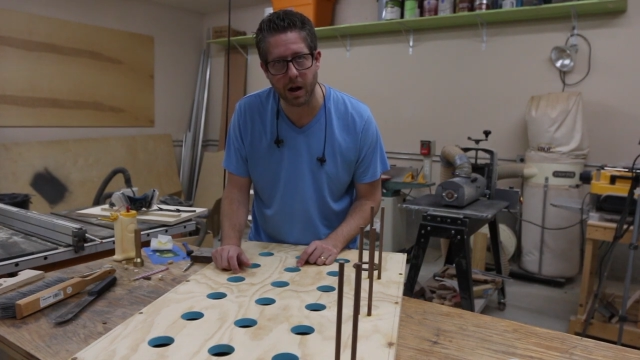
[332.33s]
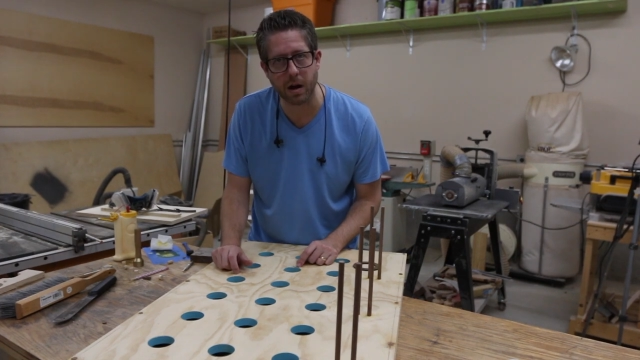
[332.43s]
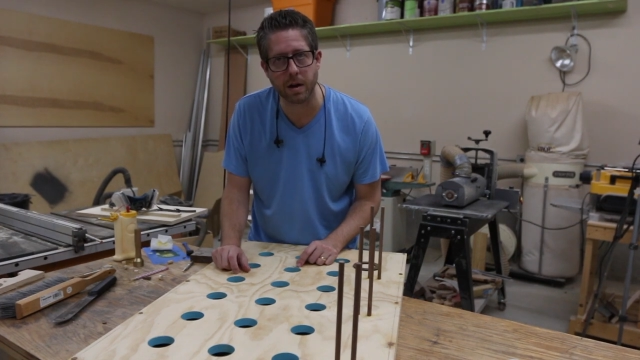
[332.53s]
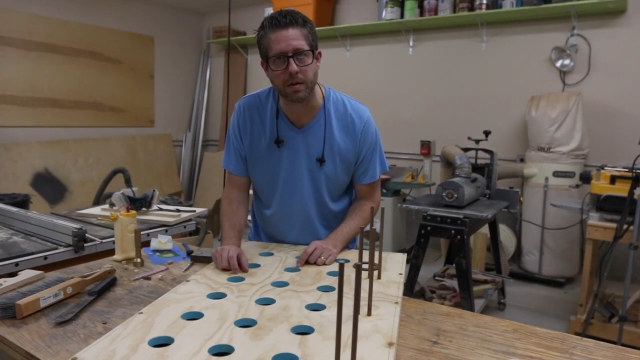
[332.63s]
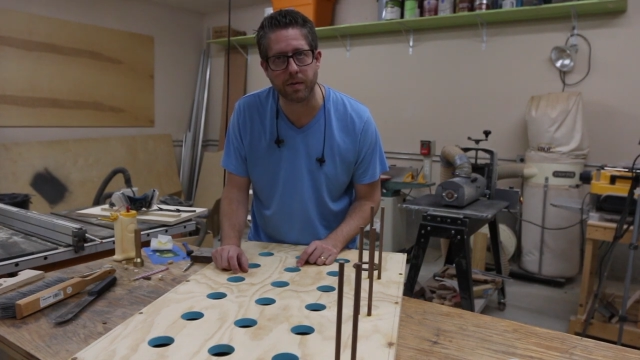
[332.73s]

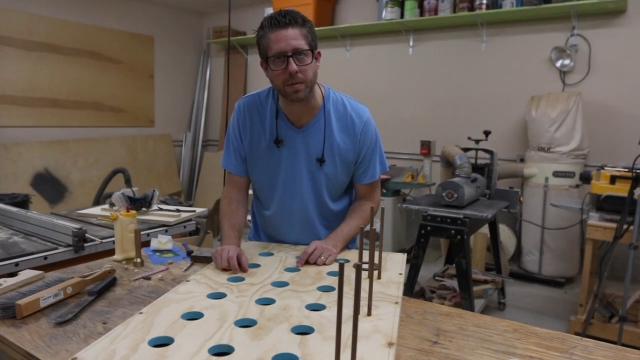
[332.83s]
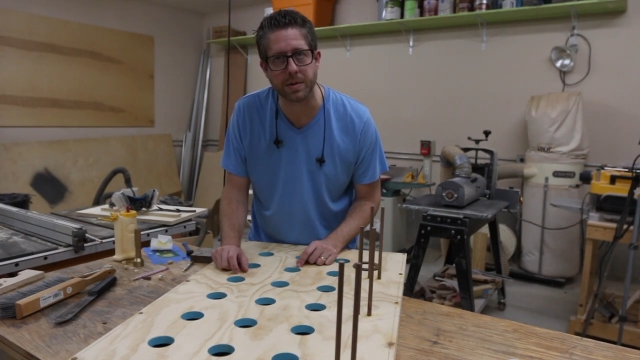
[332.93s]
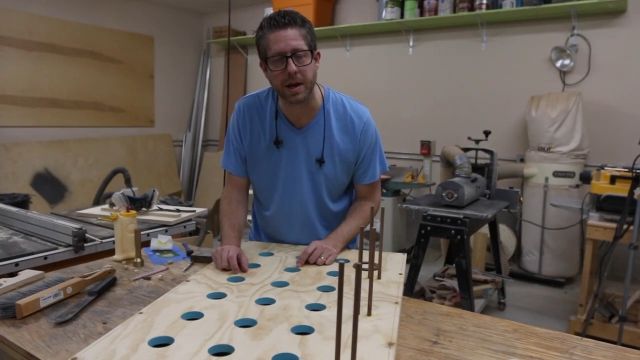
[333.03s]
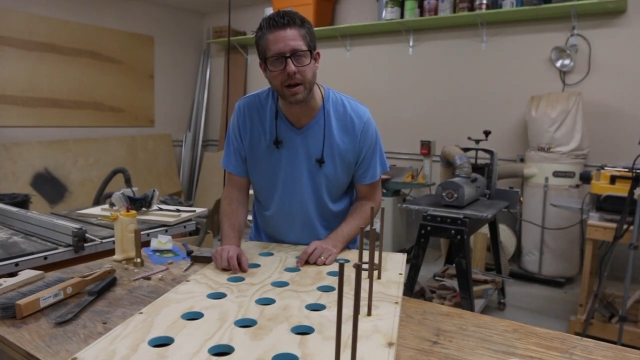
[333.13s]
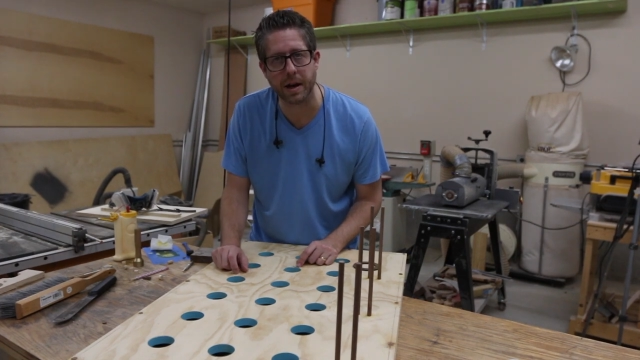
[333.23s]
Doug from
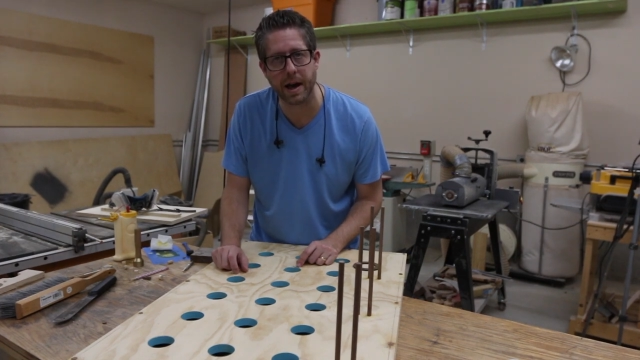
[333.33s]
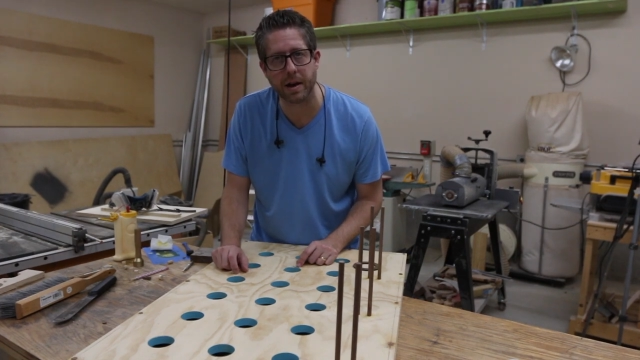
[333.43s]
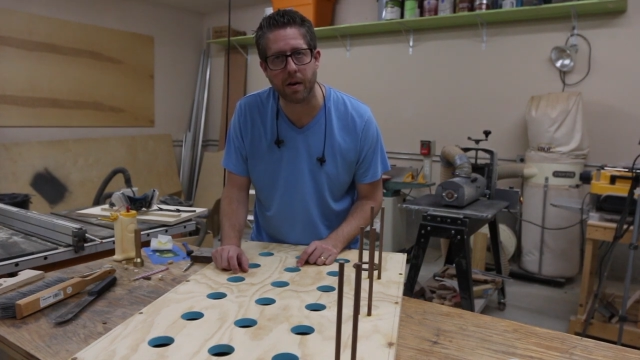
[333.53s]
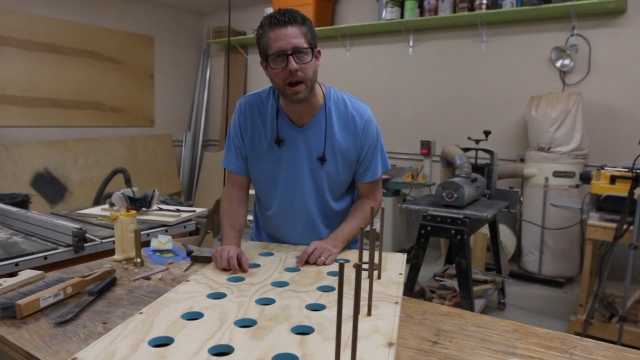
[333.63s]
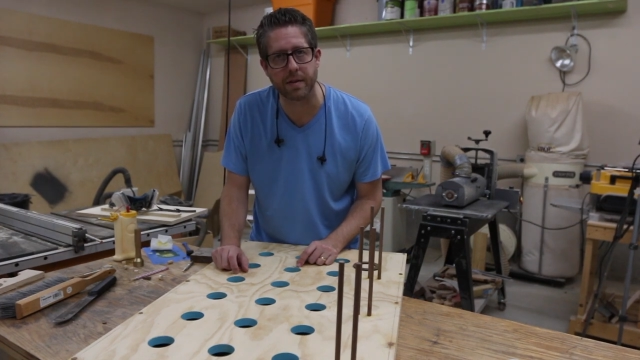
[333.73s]
D N
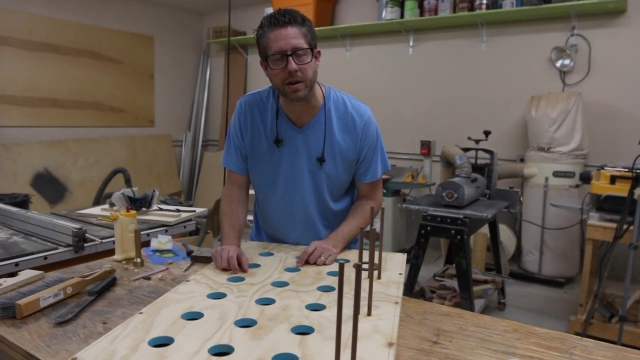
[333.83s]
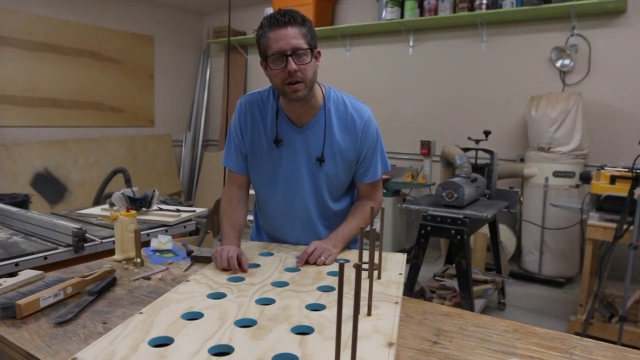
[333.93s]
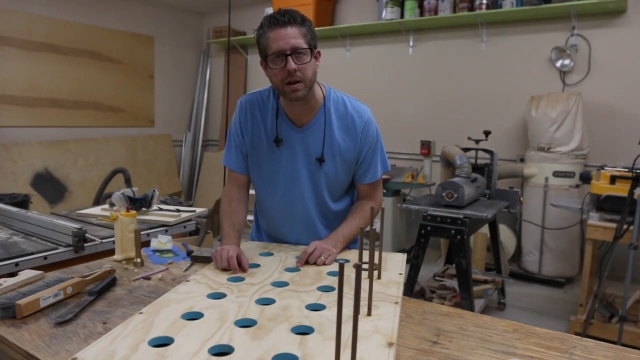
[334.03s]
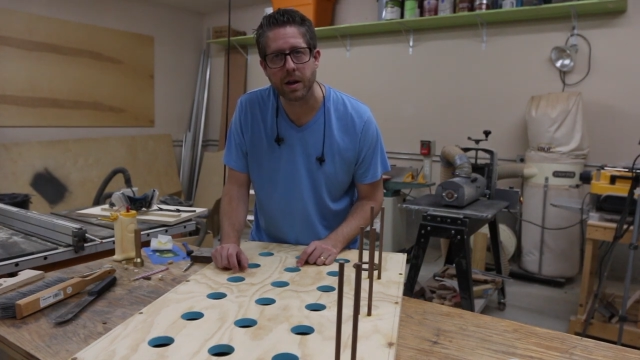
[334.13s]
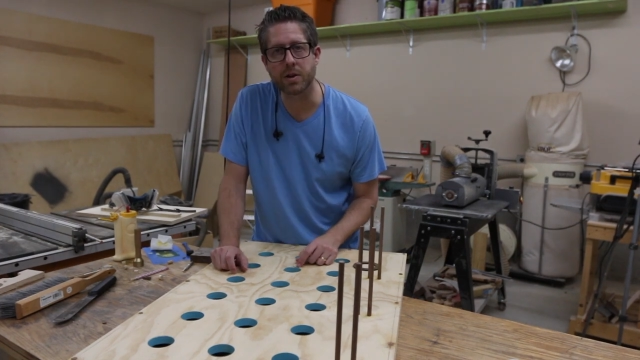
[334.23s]

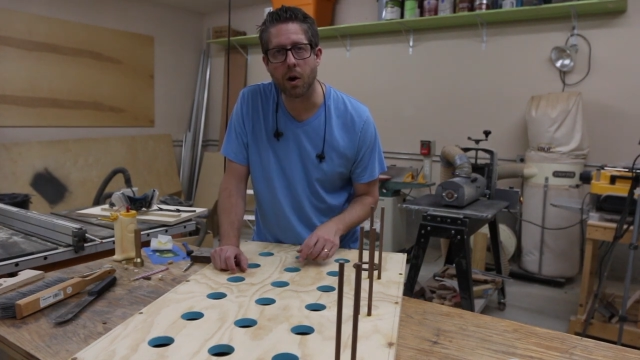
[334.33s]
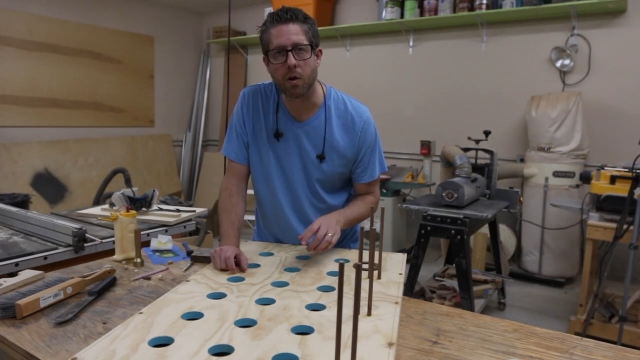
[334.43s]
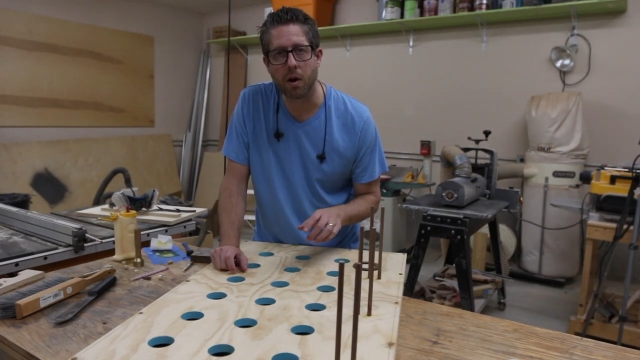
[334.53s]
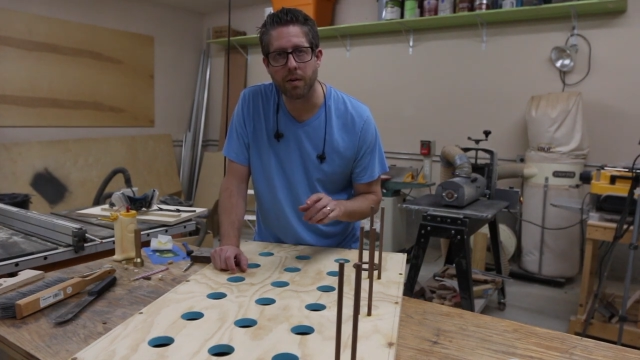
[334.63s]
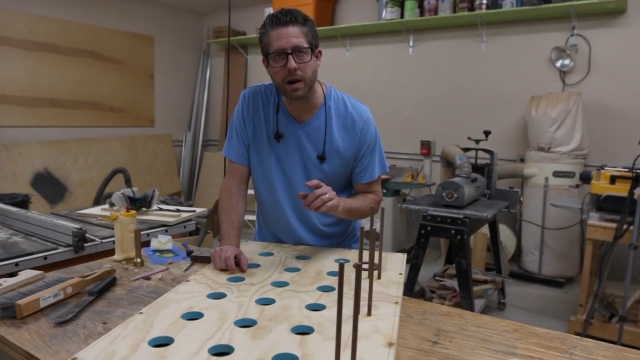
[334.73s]
Handcrafted. If you don't
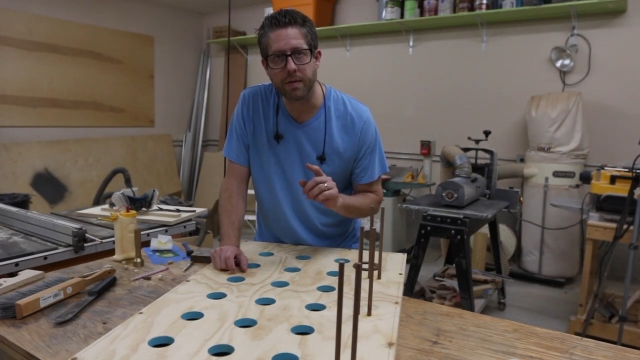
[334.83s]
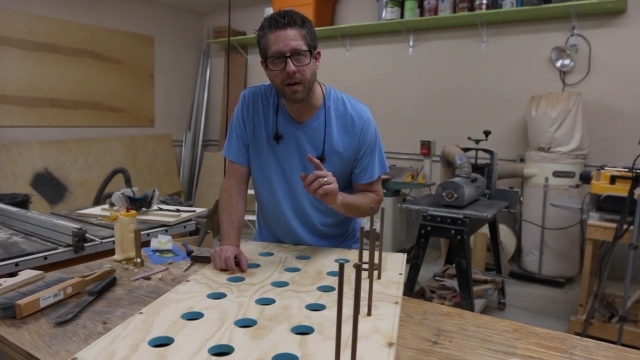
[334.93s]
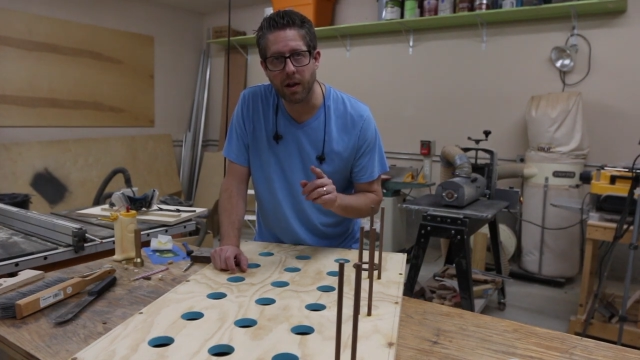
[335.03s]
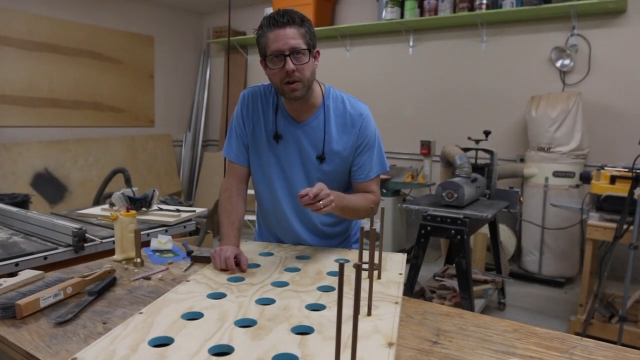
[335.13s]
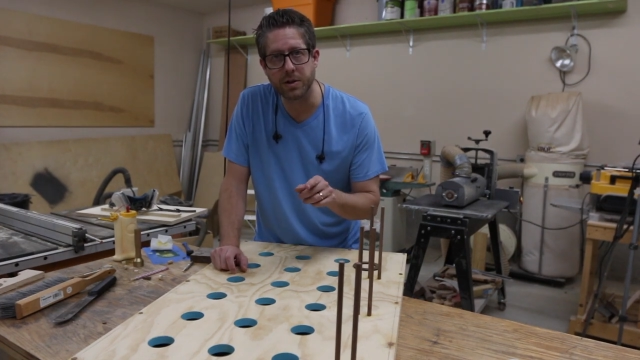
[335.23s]
already
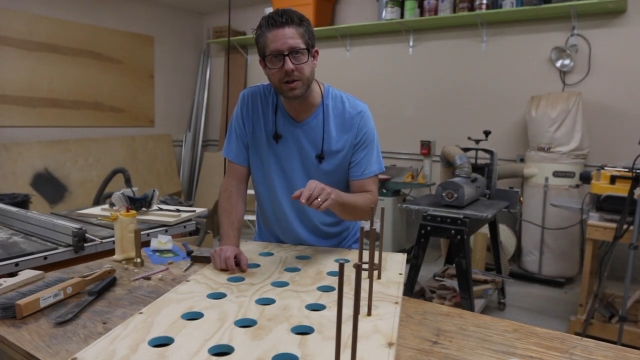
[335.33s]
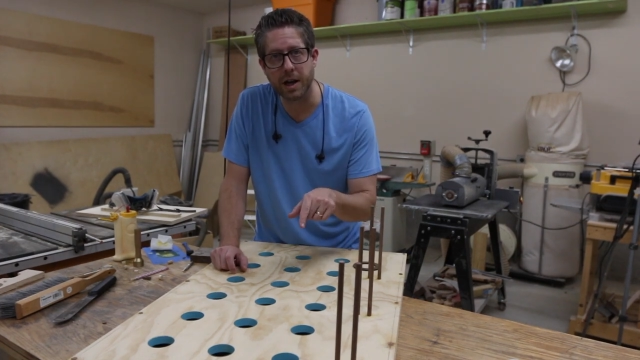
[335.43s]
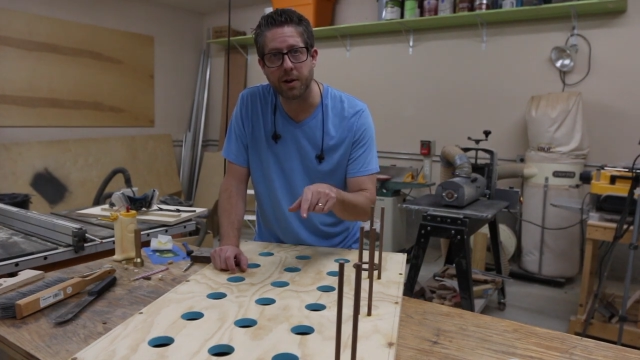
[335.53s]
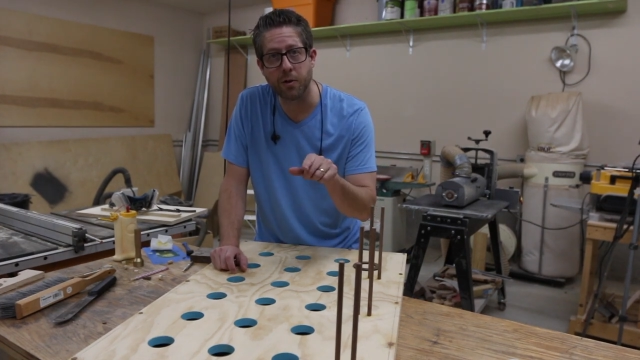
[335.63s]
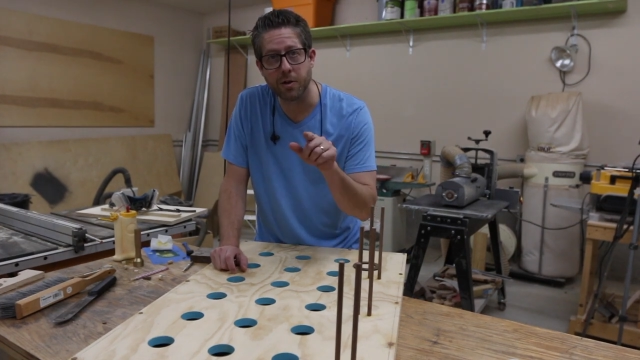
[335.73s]
follow his
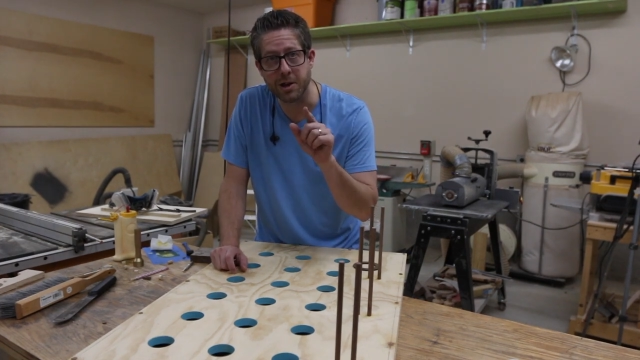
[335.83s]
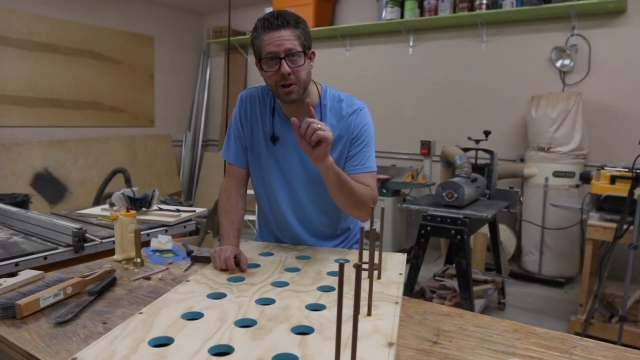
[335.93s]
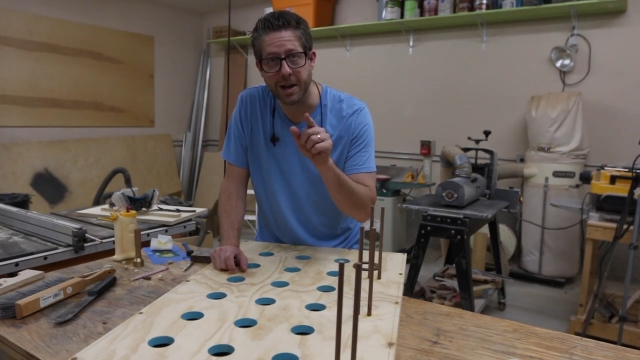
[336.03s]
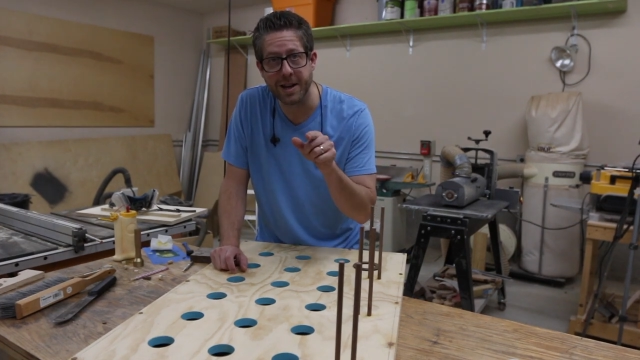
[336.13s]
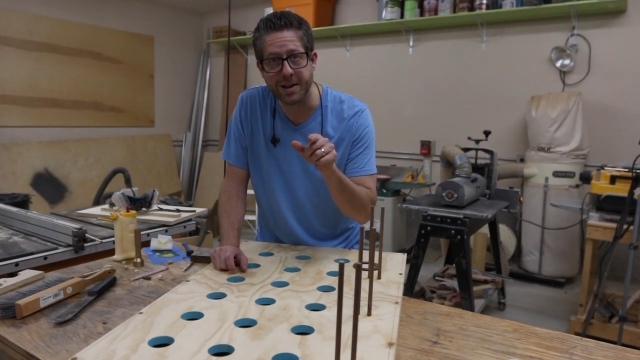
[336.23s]
channel,
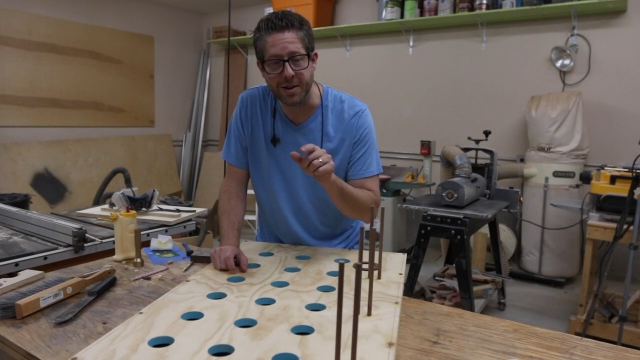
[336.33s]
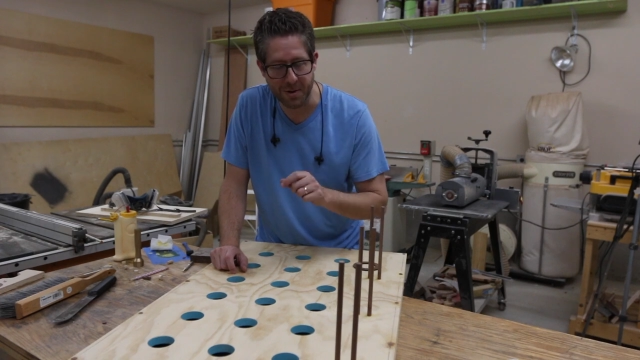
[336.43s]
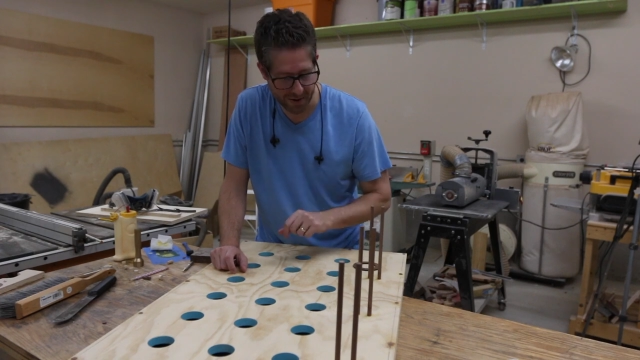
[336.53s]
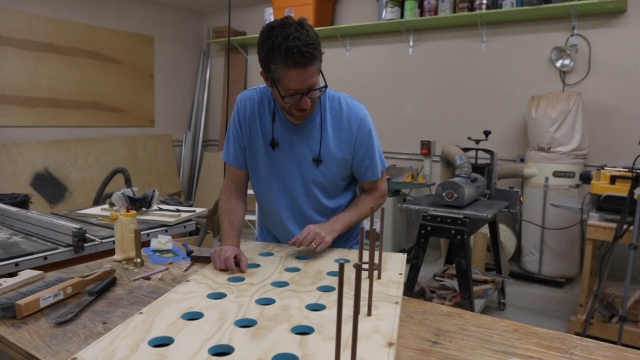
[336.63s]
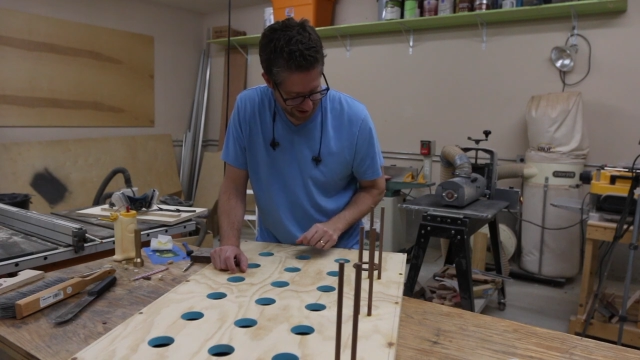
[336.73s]
you need
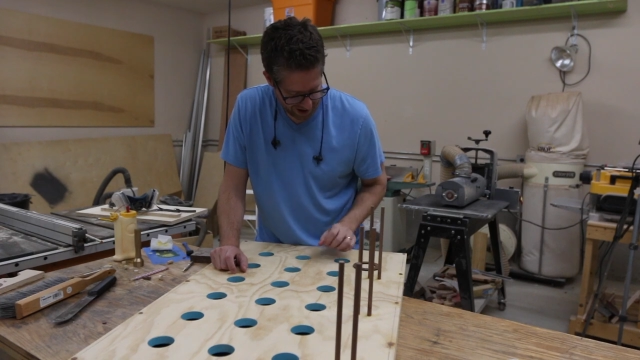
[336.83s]
to.